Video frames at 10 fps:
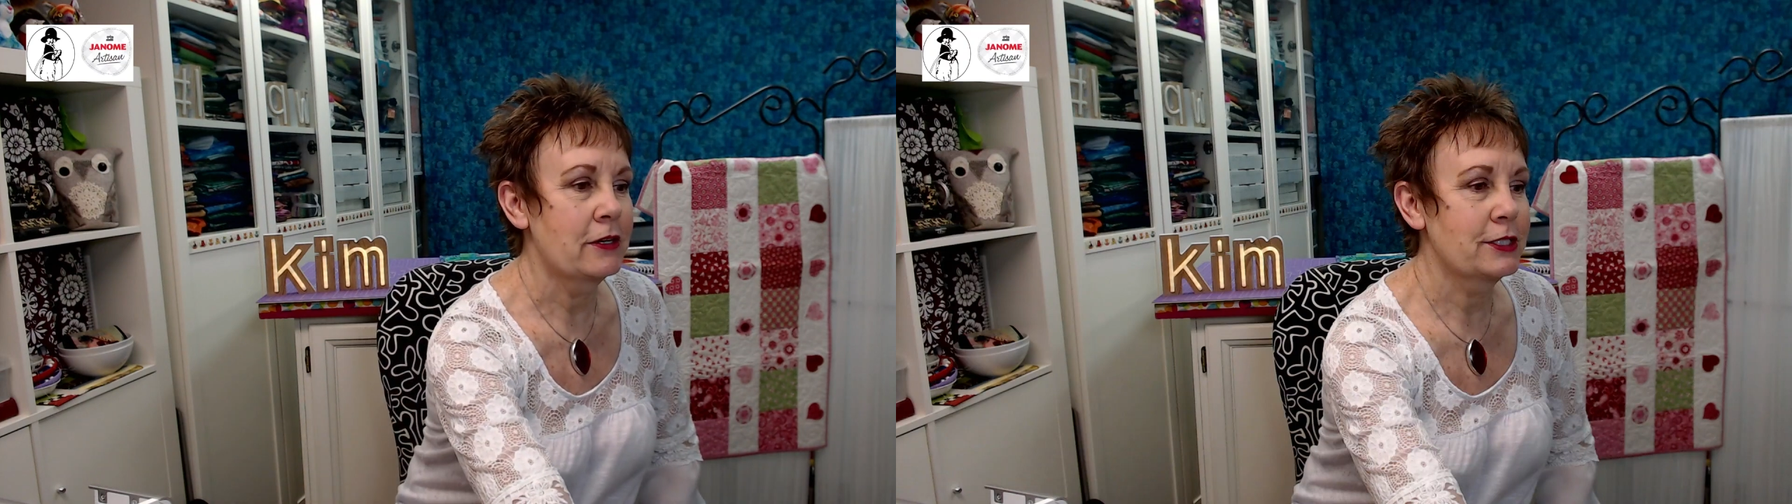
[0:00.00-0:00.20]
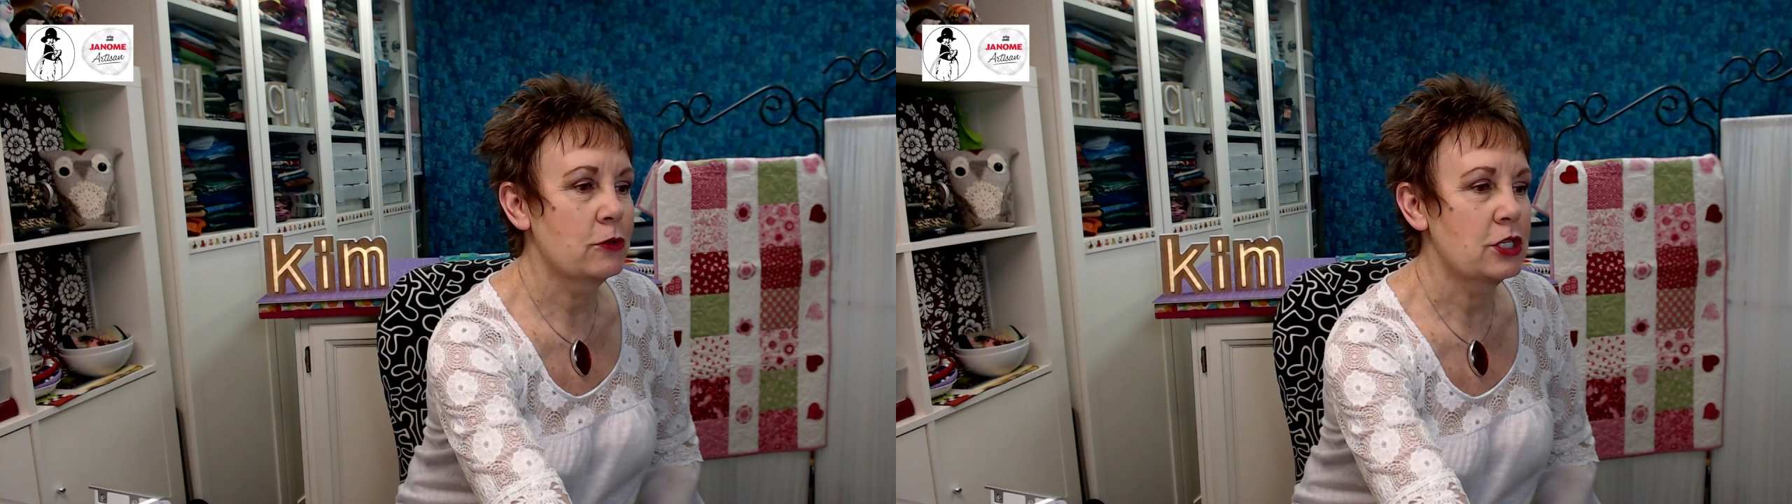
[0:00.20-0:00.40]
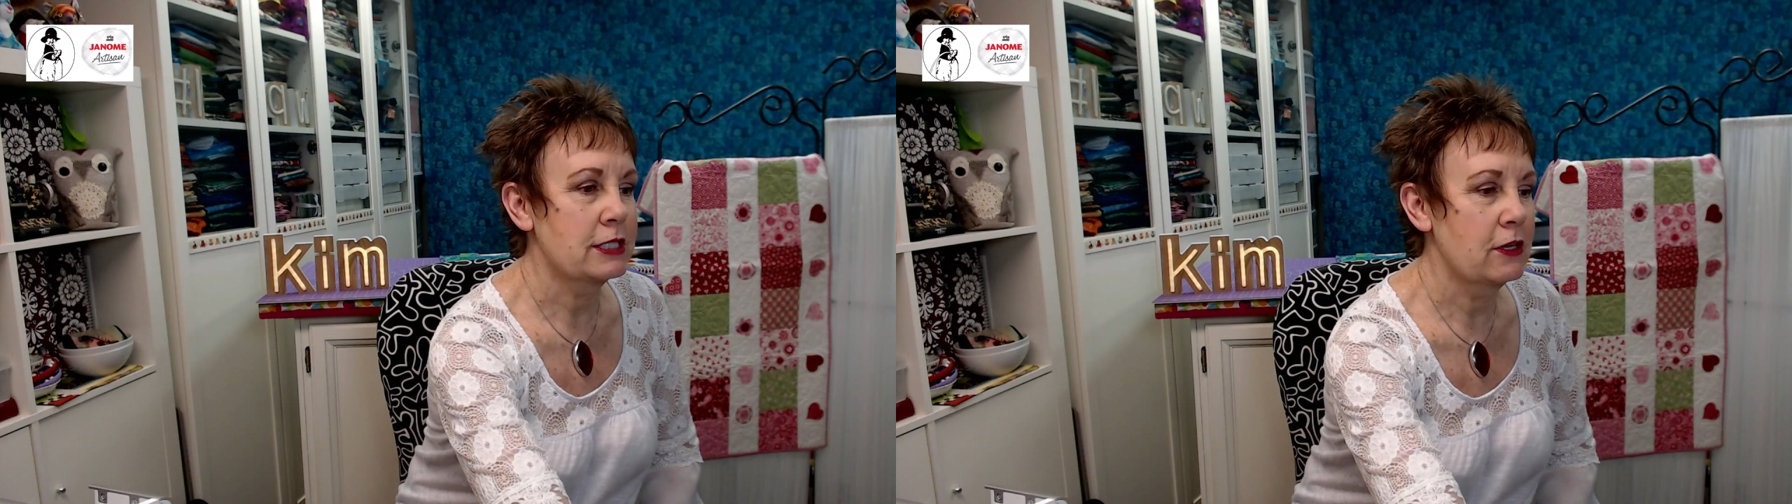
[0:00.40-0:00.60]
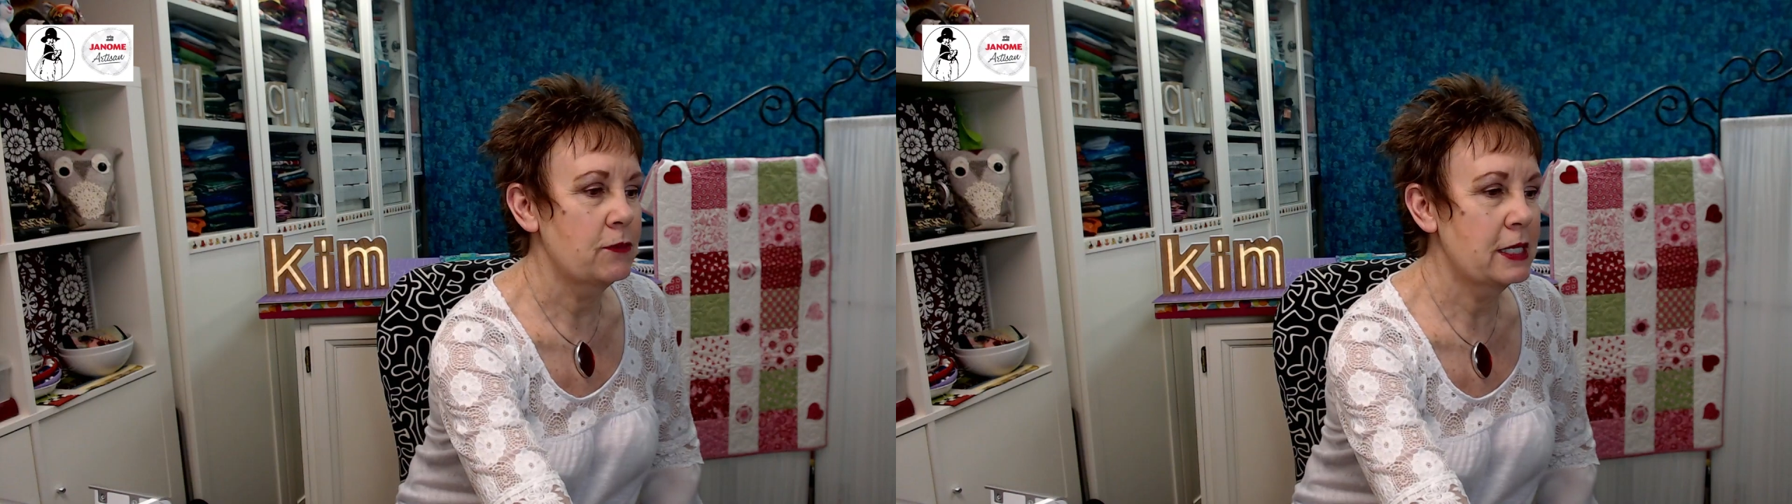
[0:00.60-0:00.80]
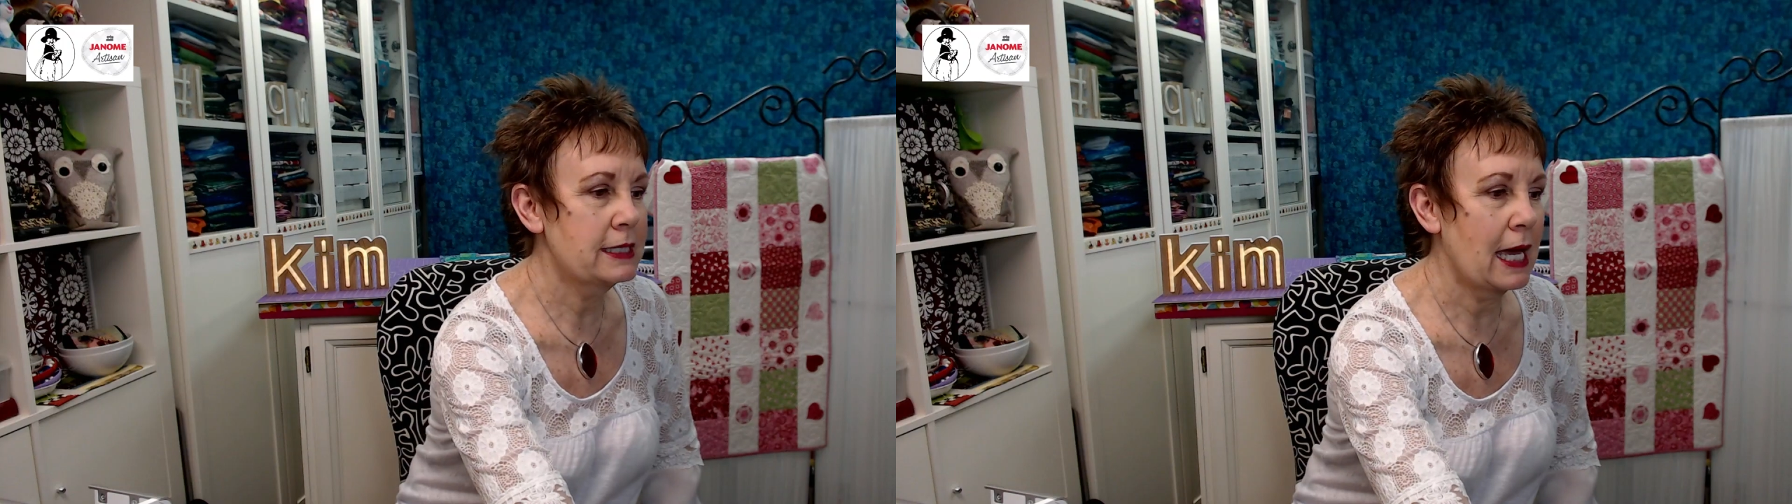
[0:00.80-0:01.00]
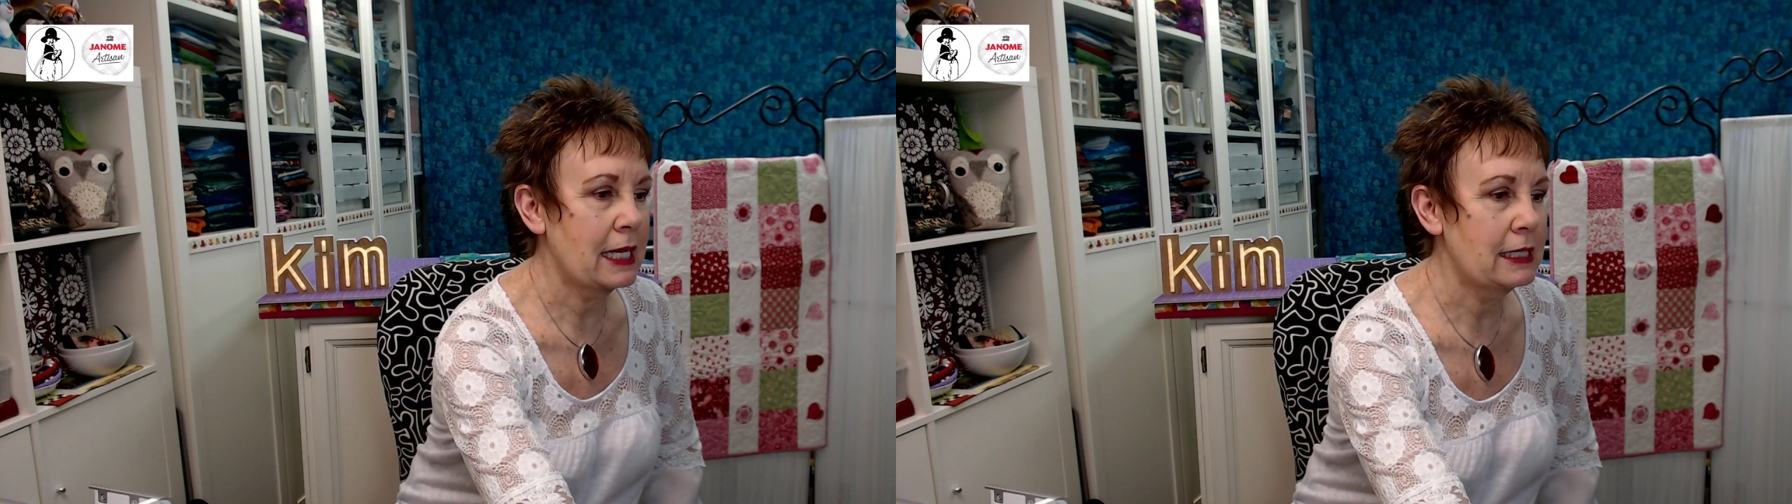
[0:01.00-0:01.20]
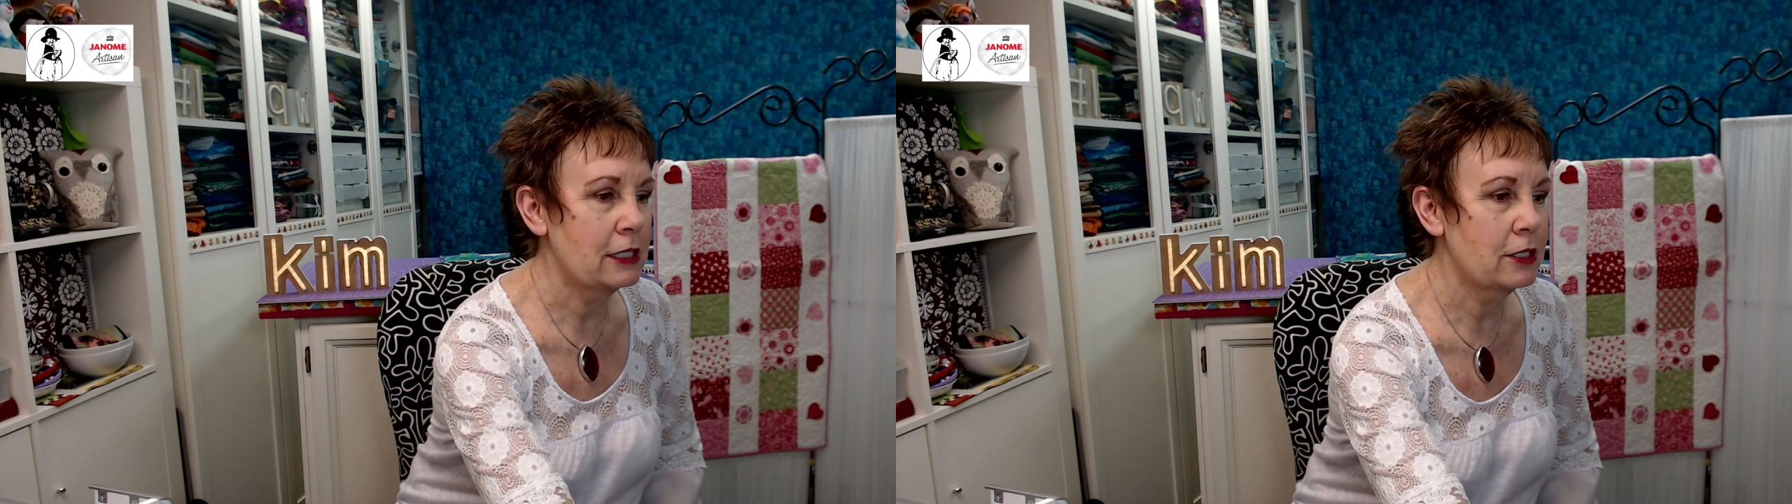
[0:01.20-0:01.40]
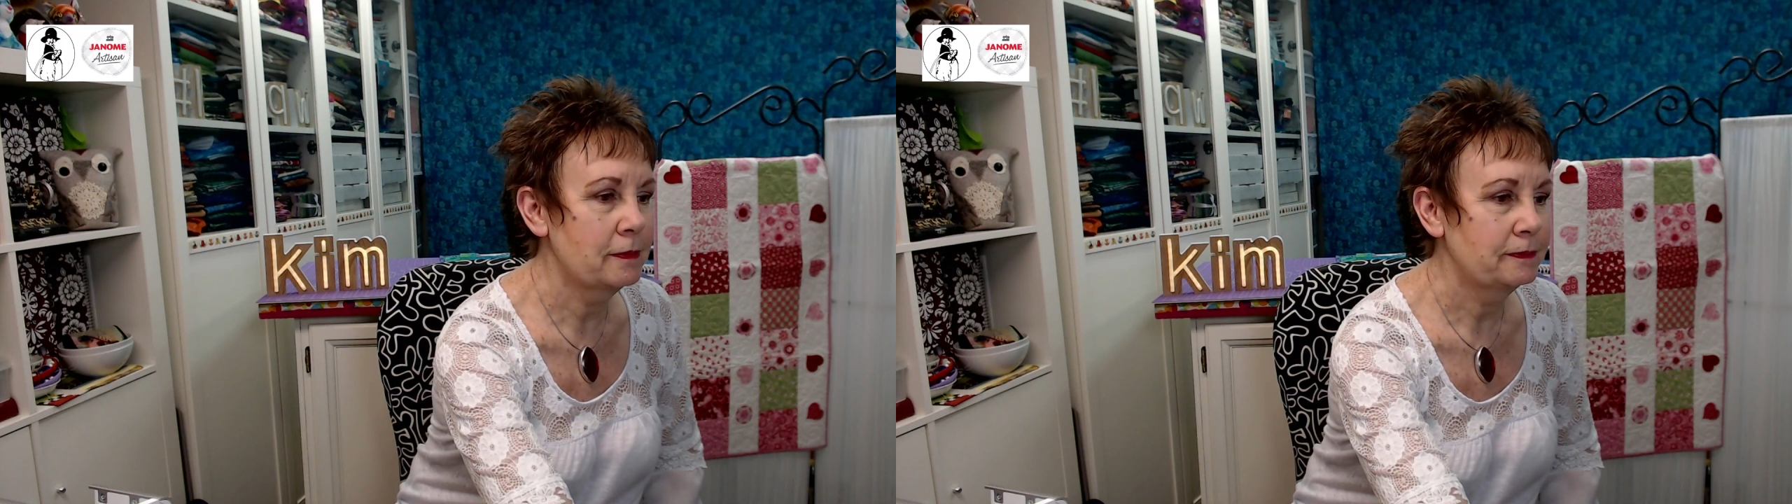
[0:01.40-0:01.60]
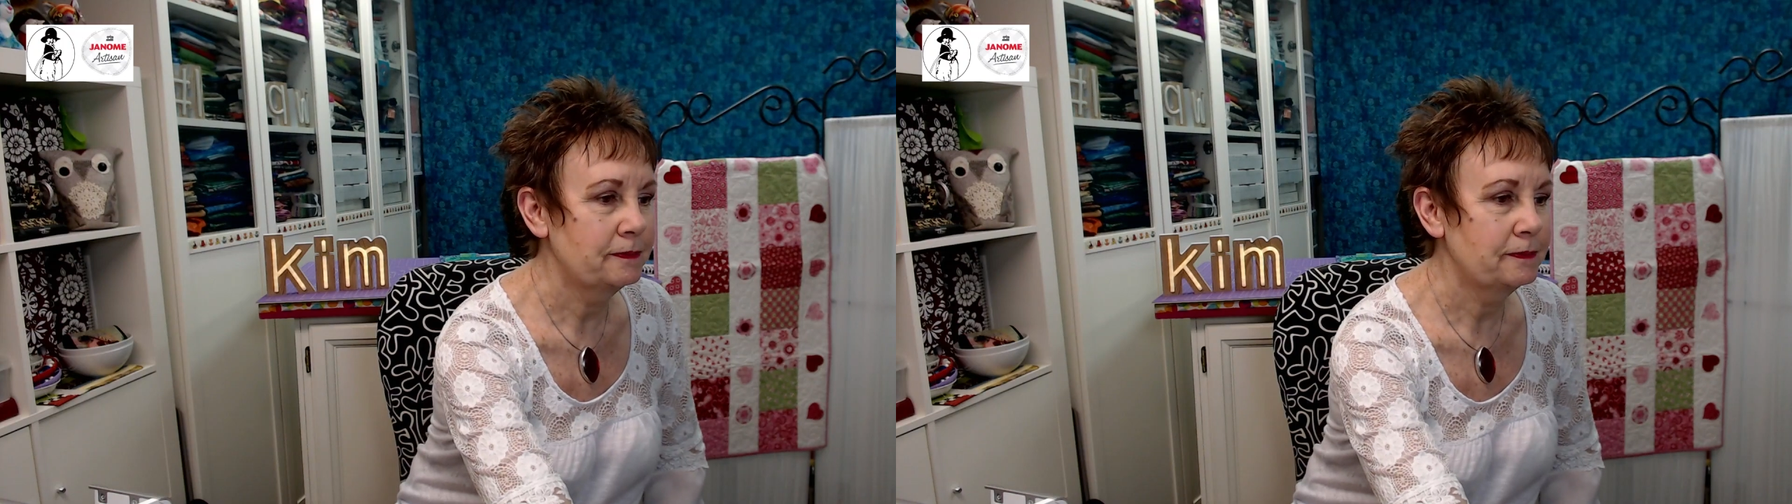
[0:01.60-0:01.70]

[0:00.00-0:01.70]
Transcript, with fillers: So just give me a second here.